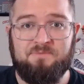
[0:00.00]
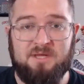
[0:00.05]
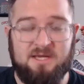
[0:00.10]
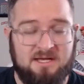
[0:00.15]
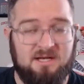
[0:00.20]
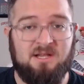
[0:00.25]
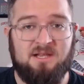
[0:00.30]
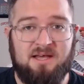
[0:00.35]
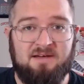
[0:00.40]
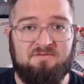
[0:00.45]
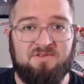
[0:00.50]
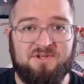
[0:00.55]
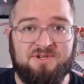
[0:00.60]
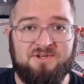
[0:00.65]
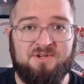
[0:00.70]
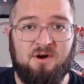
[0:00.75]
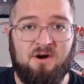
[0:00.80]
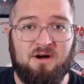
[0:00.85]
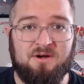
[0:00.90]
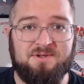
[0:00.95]
in 11
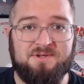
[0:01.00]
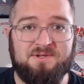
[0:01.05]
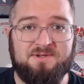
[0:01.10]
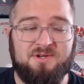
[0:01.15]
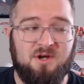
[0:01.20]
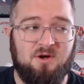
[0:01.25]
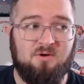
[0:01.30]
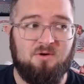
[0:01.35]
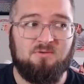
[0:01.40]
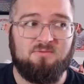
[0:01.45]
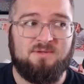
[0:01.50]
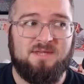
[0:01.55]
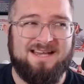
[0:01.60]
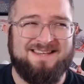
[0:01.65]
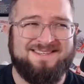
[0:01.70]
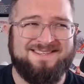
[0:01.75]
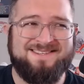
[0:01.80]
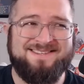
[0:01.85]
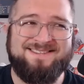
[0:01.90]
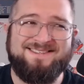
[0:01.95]
starts. So
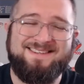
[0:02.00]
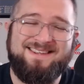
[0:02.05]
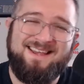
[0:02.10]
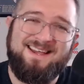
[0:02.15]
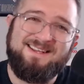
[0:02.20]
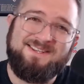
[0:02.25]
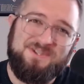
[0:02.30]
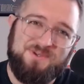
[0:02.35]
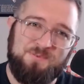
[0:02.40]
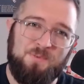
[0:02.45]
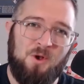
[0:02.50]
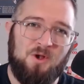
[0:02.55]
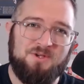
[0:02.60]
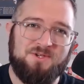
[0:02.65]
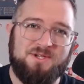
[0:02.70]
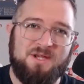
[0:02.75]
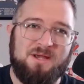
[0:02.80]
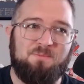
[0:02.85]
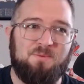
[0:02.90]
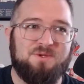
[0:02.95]
that's a small
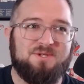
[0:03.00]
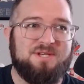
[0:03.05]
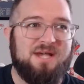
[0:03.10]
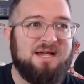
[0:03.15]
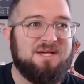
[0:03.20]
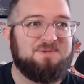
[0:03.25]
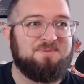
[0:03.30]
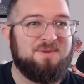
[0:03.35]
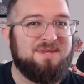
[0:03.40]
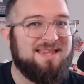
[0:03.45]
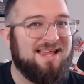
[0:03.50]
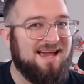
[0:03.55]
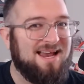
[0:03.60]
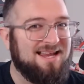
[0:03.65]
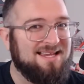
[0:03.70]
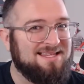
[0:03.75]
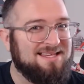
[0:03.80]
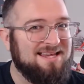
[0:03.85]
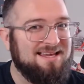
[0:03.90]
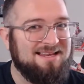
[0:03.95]
sample size, but not
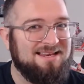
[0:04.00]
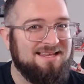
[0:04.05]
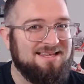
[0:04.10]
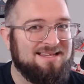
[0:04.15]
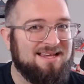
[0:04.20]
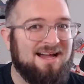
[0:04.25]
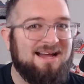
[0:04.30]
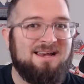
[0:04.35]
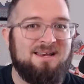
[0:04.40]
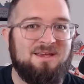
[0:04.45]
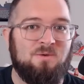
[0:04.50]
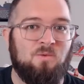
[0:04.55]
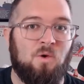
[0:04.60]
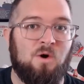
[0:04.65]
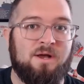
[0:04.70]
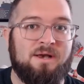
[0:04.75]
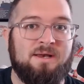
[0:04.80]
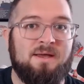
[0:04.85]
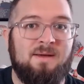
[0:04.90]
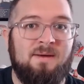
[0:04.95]
a teeny tiny
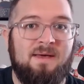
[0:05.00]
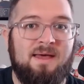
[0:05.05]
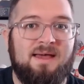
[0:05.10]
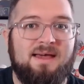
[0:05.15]
one.